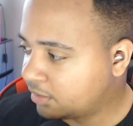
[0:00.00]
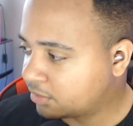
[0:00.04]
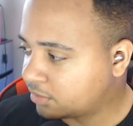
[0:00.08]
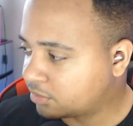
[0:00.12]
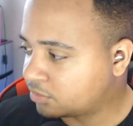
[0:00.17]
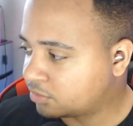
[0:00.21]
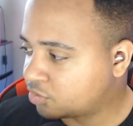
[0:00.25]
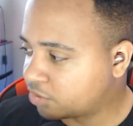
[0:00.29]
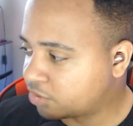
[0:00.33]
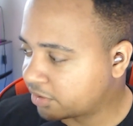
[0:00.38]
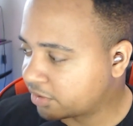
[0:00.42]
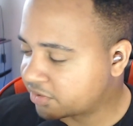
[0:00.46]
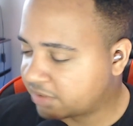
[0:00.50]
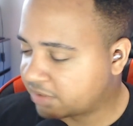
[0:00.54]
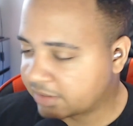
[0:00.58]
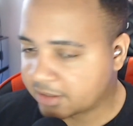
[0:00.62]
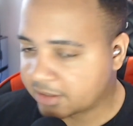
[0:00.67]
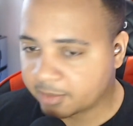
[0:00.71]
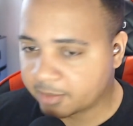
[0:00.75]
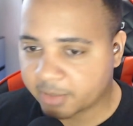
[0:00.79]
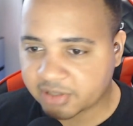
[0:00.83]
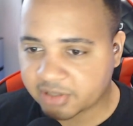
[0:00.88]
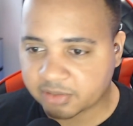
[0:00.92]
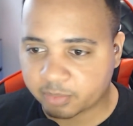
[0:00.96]
trusting
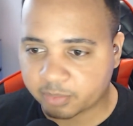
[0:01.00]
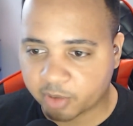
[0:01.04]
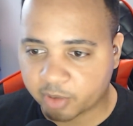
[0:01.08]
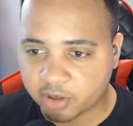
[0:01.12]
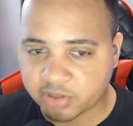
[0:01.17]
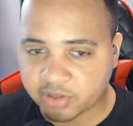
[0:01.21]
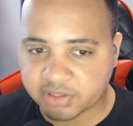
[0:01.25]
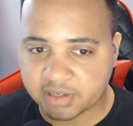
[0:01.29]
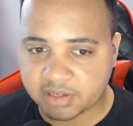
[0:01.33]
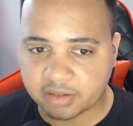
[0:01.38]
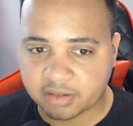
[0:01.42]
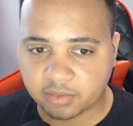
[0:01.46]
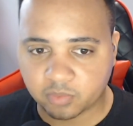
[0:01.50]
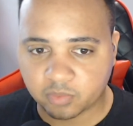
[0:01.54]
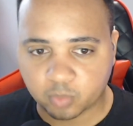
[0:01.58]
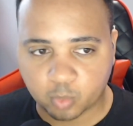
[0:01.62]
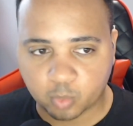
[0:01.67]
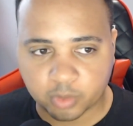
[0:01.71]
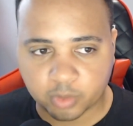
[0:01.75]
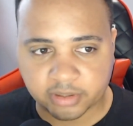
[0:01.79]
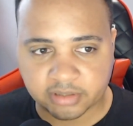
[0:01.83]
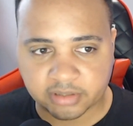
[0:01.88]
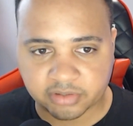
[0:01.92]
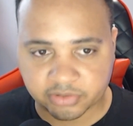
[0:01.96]
him as a person,
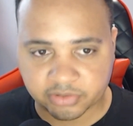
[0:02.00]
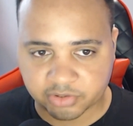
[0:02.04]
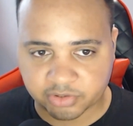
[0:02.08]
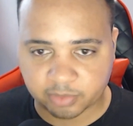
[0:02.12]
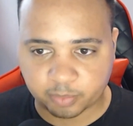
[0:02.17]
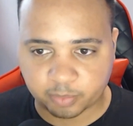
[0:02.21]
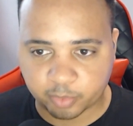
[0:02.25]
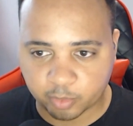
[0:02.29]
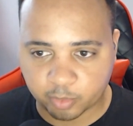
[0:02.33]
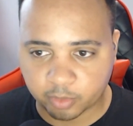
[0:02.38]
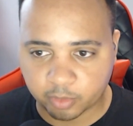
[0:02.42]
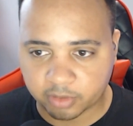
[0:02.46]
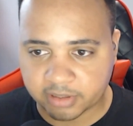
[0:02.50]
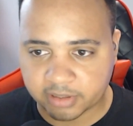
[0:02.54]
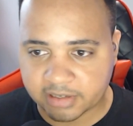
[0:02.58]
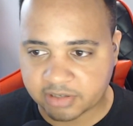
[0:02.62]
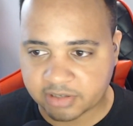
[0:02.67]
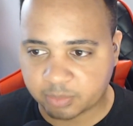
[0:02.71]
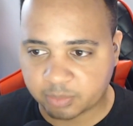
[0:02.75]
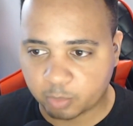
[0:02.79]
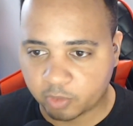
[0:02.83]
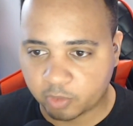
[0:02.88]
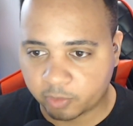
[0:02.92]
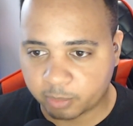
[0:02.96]
wanting to support his
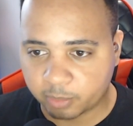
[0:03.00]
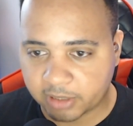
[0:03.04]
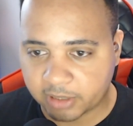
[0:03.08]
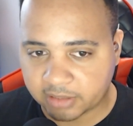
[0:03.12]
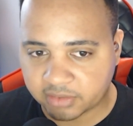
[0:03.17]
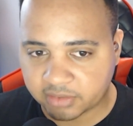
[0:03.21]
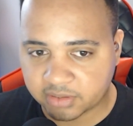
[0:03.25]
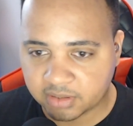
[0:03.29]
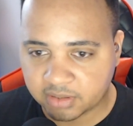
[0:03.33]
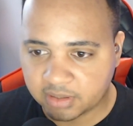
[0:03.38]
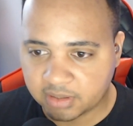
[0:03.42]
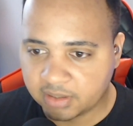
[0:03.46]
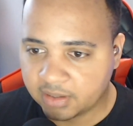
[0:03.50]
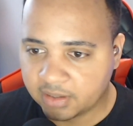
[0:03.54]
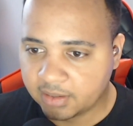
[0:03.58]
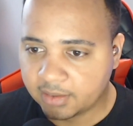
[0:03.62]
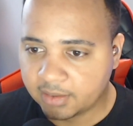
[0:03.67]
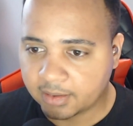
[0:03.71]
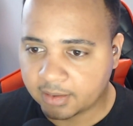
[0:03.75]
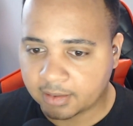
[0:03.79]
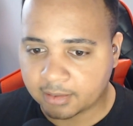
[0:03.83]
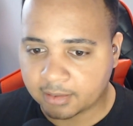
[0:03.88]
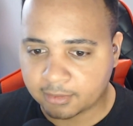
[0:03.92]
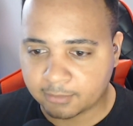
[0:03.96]
movement,
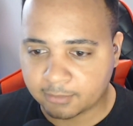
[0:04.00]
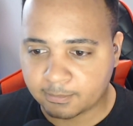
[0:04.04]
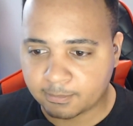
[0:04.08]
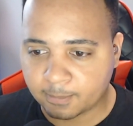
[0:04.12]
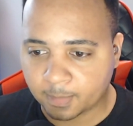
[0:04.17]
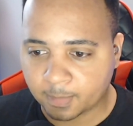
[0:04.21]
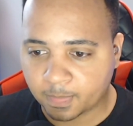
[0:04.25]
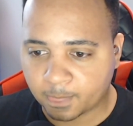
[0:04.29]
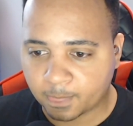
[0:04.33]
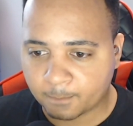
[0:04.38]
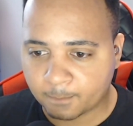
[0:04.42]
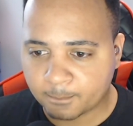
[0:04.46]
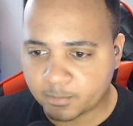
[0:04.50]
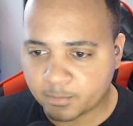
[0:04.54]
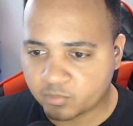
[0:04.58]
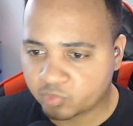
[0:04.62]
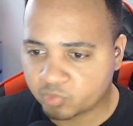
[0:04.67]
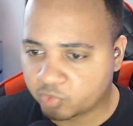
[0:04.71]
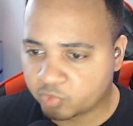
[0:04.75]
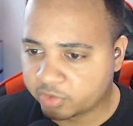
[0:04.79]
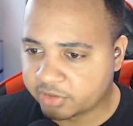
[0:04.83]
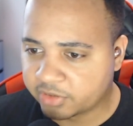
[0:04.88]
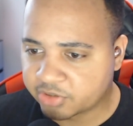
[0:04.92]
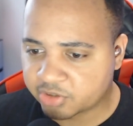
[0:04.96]

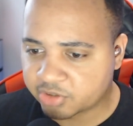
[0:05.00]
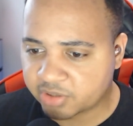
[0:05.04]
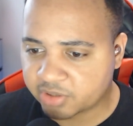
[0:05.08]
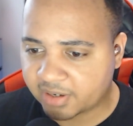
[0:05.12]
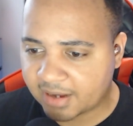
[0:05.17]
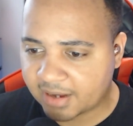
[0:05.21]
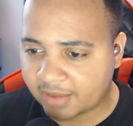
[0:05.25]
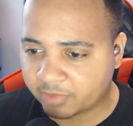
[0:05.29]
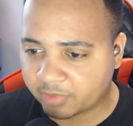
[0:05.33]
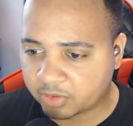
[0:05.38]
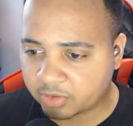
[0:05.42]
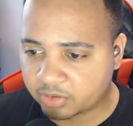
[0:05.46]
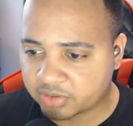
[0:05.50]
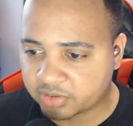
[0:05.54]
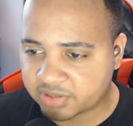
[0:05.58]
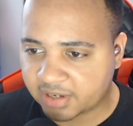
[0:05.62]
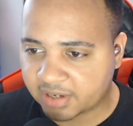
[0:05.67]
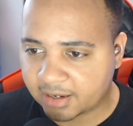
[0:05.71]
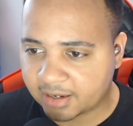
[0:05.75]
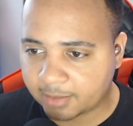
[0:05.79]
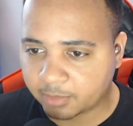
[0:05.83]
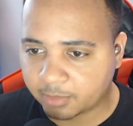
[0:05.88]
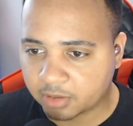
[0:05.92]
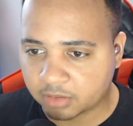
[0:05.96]
really just trying to have a good
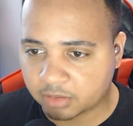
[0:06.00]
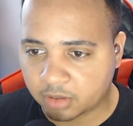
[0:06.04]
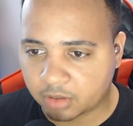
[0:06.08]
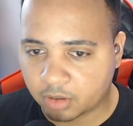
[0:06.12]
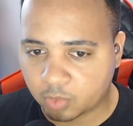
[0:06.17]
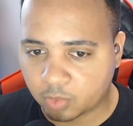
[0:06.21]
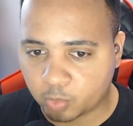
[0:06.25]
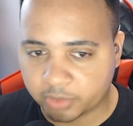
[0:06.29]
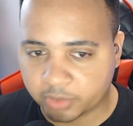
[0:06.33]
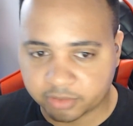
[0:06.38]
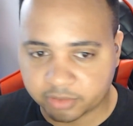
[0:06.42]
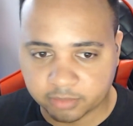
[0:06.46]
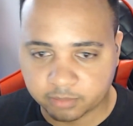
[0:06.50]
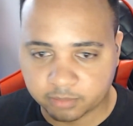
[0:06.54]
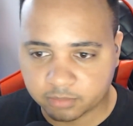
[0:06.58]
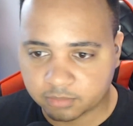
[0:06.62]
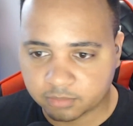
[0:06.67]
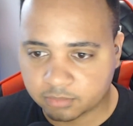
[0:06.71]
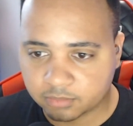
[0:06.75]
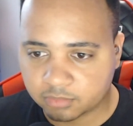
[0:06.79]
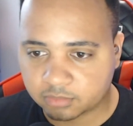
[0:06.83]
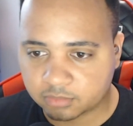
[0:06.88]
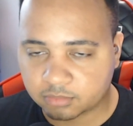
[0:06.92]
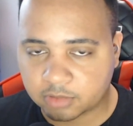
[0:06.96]
time along with him,
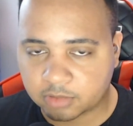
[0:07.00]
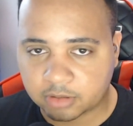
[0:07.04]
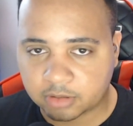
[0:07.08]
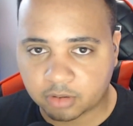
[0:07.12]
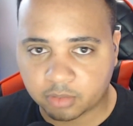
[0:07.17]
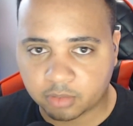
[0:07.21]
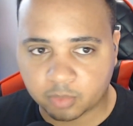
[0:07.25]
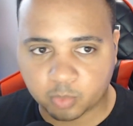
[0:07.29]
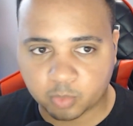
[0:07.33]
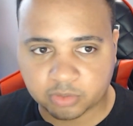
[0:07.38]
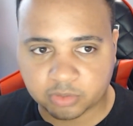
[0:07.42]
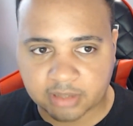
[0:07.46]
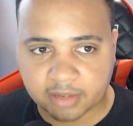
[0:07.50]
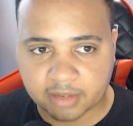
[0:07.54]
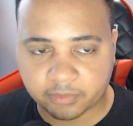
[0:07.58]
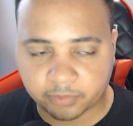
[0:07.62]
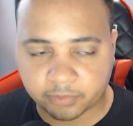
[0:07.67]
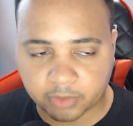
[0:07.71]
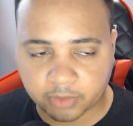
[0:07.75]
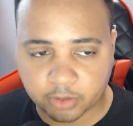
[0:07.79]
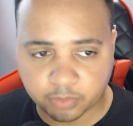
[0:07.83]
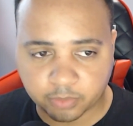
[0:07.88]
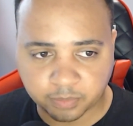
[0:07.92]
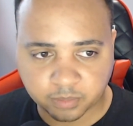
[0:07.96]
going with that
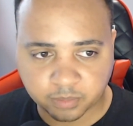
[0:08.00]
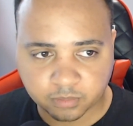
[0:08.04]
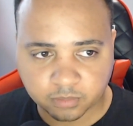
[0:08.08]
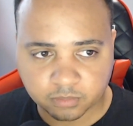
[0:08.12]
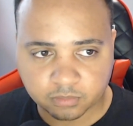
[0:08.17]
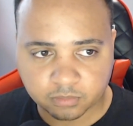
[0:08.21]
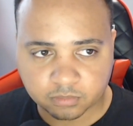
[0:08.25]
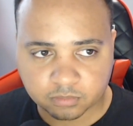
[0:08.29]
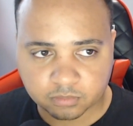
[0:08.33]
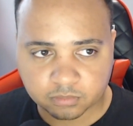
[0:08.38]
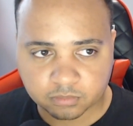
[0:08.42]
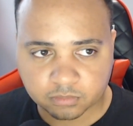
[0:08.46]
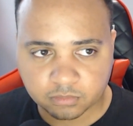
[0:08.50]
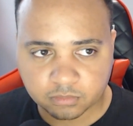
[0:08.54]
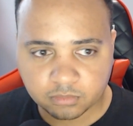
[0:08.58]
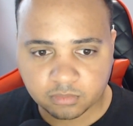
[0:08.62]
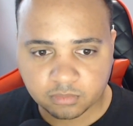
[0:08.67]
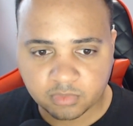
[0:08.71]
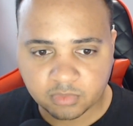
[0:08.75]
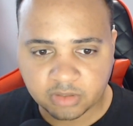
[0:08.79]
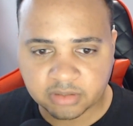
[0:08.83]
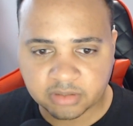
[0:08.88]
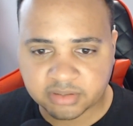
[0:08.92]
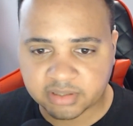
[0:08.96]
flow,
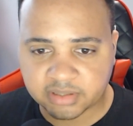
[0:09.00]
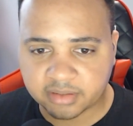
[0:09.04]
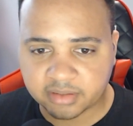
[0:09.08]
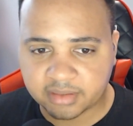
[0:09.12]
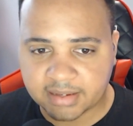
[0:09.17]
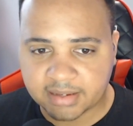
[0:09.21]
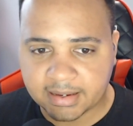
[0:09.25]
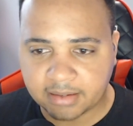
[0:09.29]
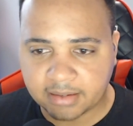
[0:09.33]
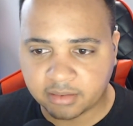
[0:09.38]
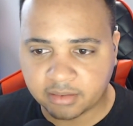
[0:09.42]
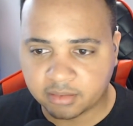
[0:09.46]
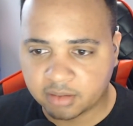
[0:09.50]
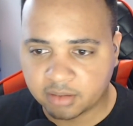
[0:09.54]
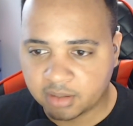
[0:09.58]
to then